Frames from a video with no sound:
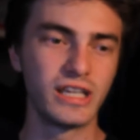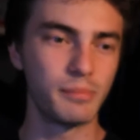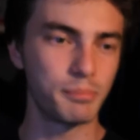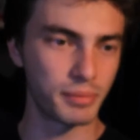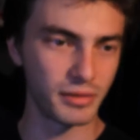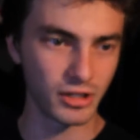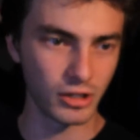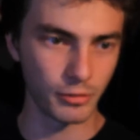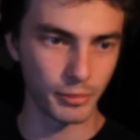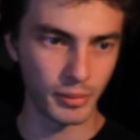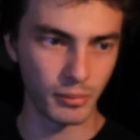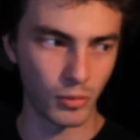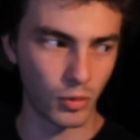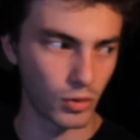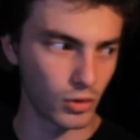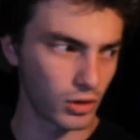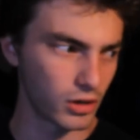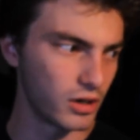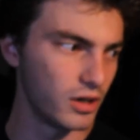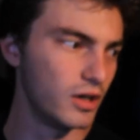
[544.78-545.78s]
GIMP a little bit
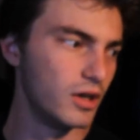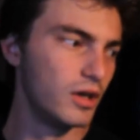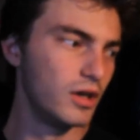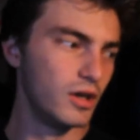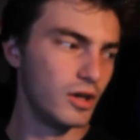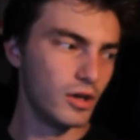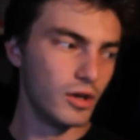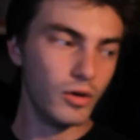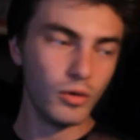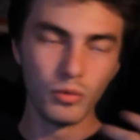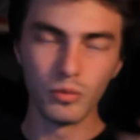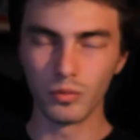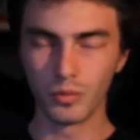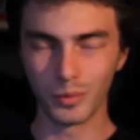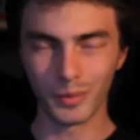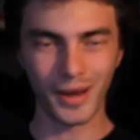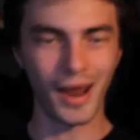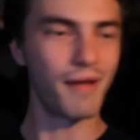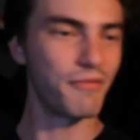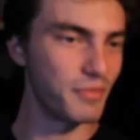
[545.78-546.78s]
more,
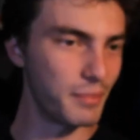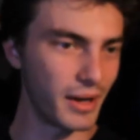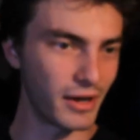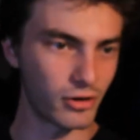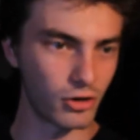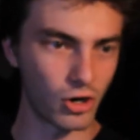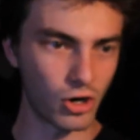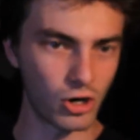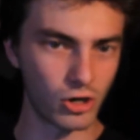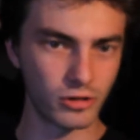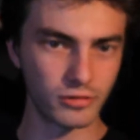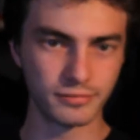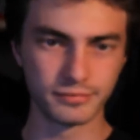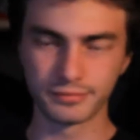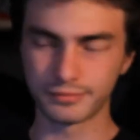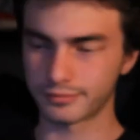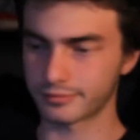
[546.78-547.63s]
when we have the banner art,